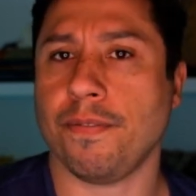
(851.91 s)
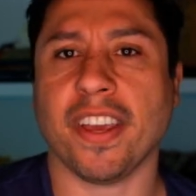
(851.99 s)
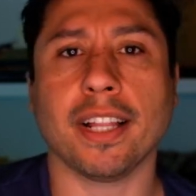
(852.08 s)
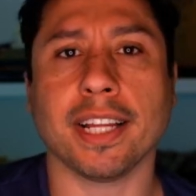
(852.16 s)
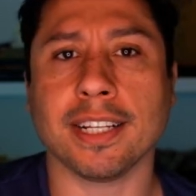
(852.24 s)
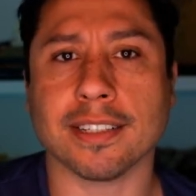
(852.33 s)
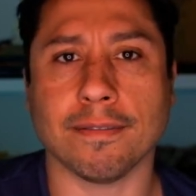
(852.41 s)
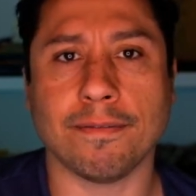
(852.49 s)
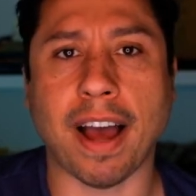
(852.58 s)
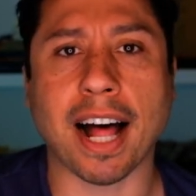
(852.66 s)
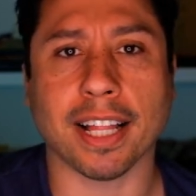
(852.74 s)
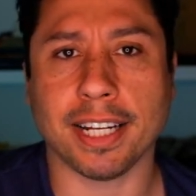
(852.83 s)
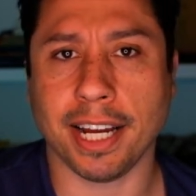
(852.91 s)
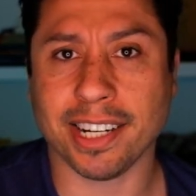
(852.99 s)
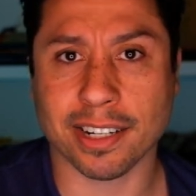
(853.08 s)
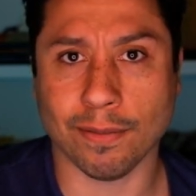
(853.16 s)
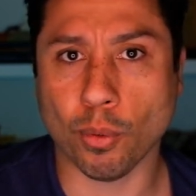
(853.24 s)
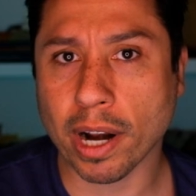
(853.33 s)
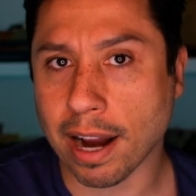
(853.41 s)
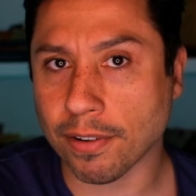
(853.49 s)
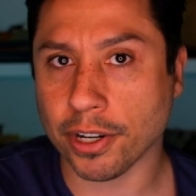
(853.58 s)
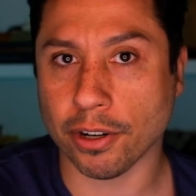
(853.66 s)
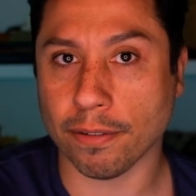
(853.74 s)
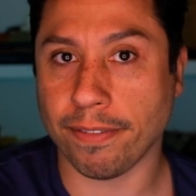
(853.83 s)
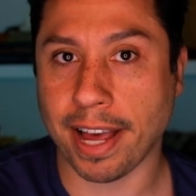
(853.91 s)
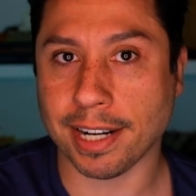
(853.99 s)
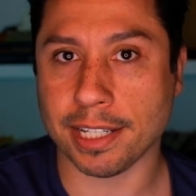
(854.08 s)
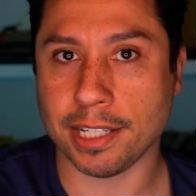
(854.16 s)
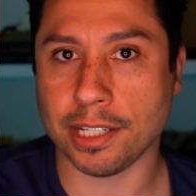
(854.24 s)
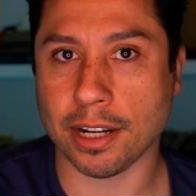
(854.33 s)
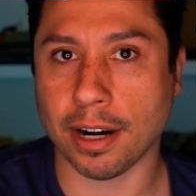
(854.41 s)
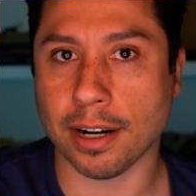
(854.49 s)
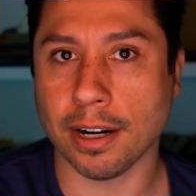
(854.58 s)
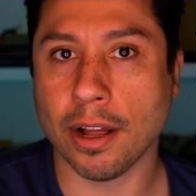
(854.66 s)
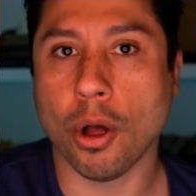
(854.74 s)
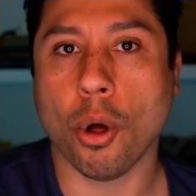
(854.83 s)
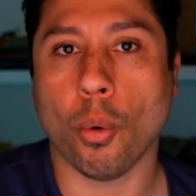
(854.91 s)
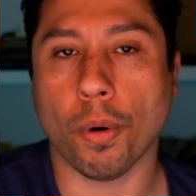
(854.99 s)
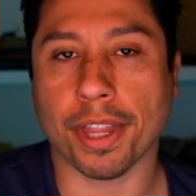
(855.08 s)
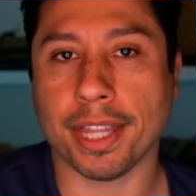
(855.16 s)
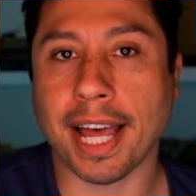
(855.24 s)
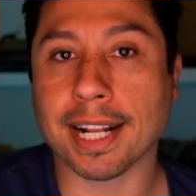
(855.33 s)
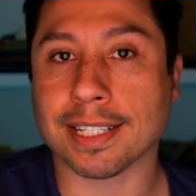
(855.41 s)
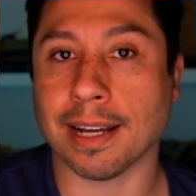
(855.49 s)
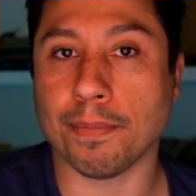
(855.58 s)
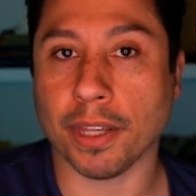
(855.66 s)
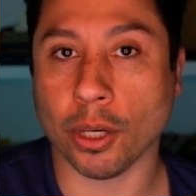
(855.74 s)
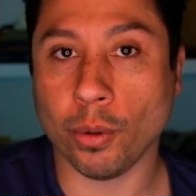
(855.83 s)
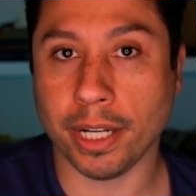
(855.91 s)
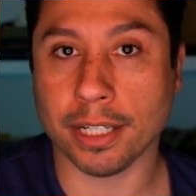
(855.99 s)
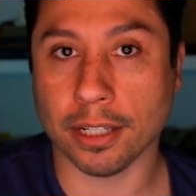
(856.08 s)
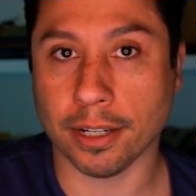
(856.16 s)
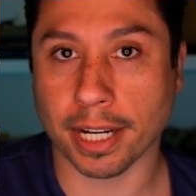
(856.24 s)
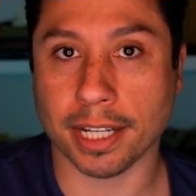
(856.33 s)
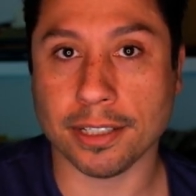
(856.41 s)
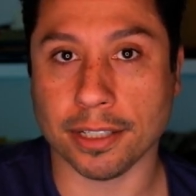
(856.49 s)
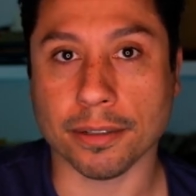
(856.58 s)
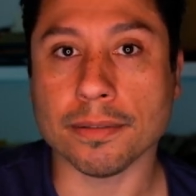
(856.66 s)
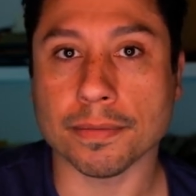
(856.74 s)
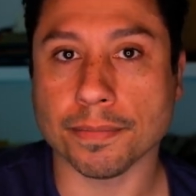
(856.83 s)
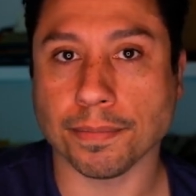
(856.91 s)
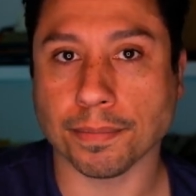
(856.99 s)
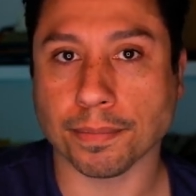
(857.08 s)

feelings of validation of whatever your fantasies are, well, then that's something you need to look into.